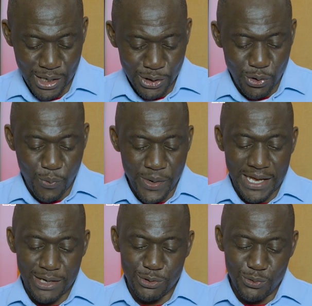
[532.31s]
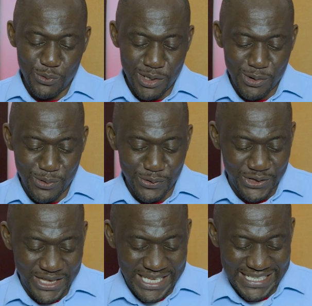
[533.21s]
so we can do the good
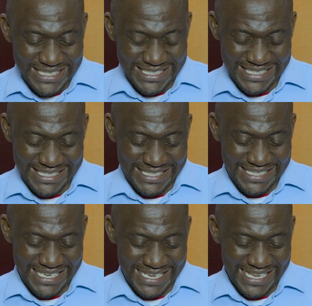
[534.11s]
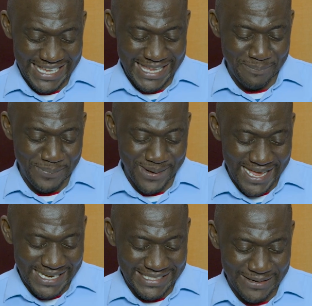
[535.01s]
things he
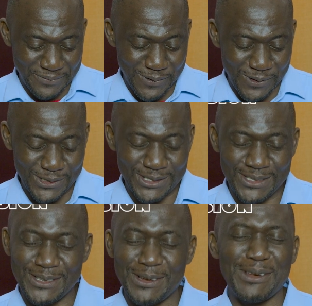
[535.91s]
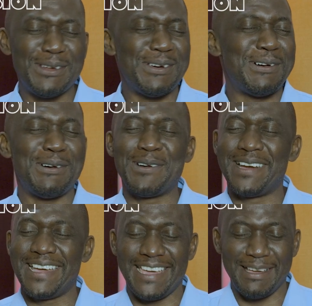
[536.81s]
planted for us
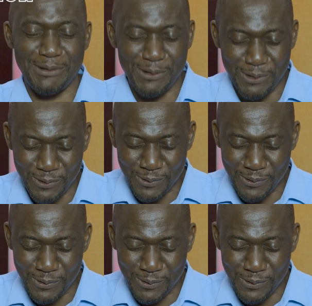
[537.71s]
long ago.